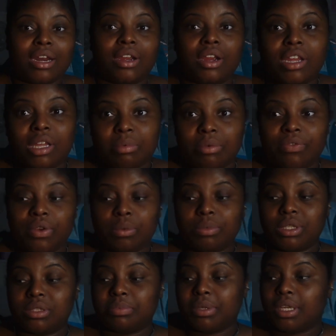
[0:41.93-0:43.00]
to hurry up and film
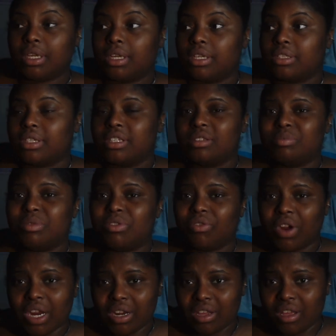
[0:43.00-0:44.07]
this because it's been
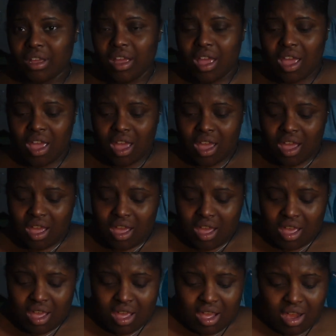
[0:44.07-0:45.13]
raining.
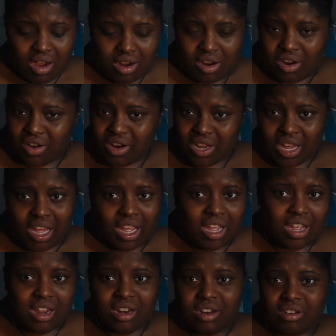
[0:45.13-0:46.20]

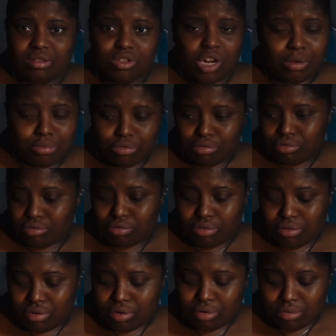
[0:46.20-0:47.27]
Hurricane, tropical
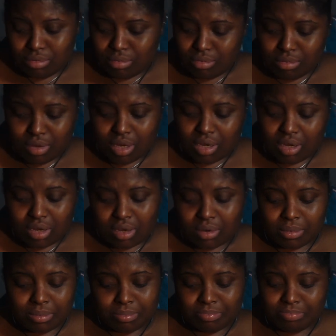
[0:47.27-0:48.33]
storm,
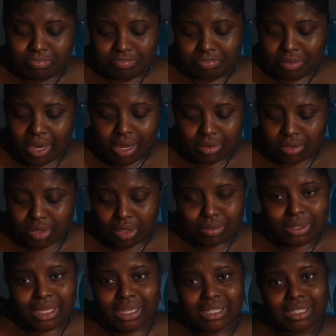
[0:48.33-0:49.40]
um, I don't know. It
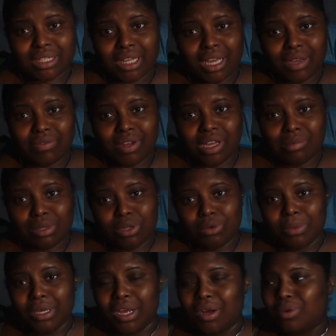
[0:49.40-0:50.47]
was like a slave name a little
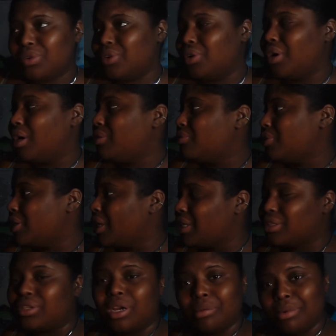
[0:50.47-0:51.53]
bit. I don't know. I don't really like to
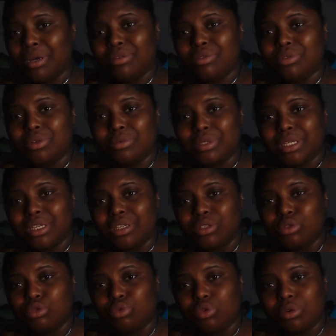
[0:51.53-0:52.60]
talk about, you know what I'm saying,
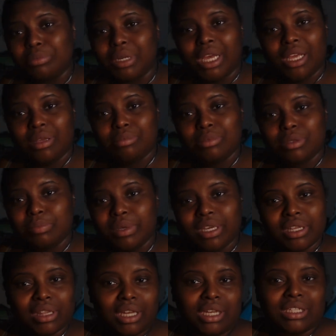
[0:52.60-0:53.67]
storm names
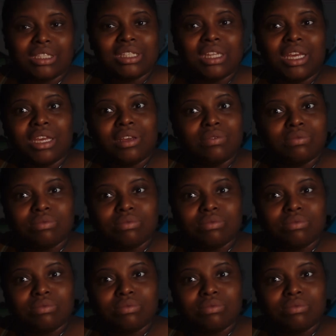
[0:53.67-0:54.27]
being like slave